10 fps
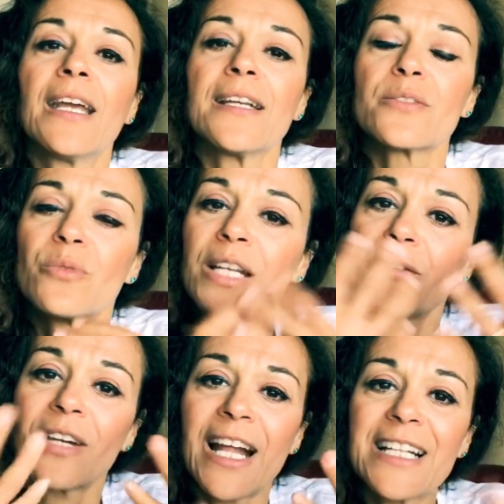It's really
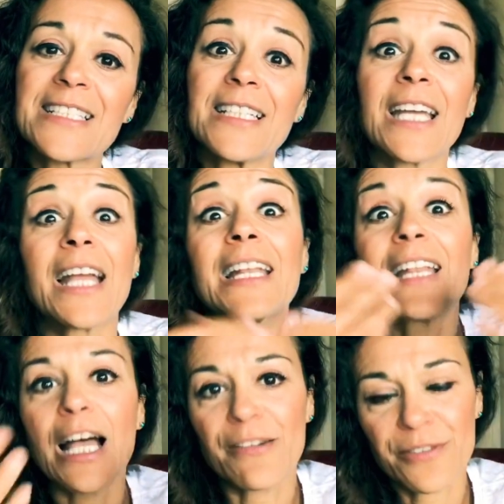relaxing, and
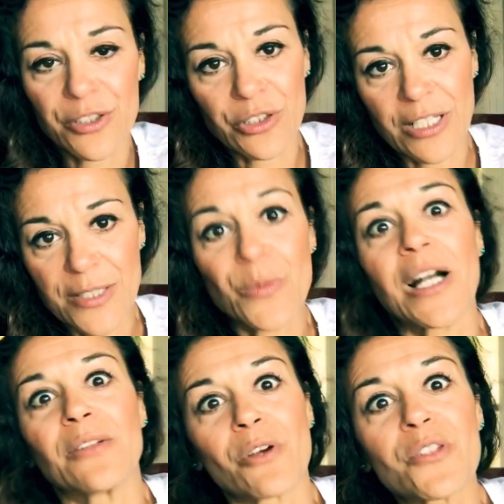lavender as
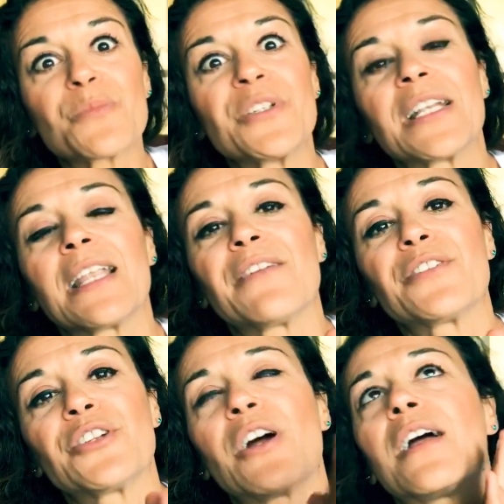well. Rosemary and
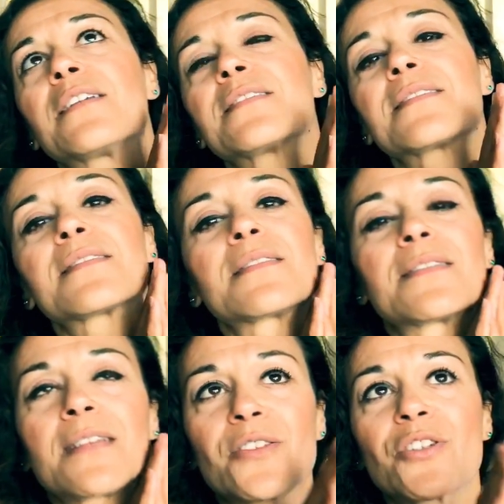lavender are
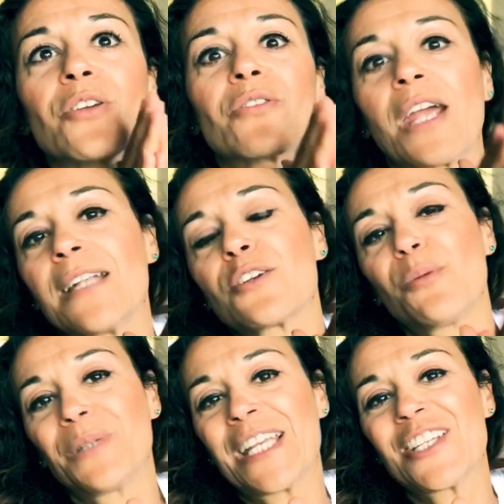such a great
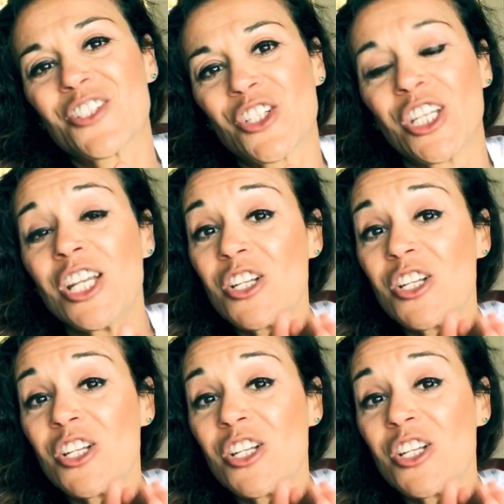combination.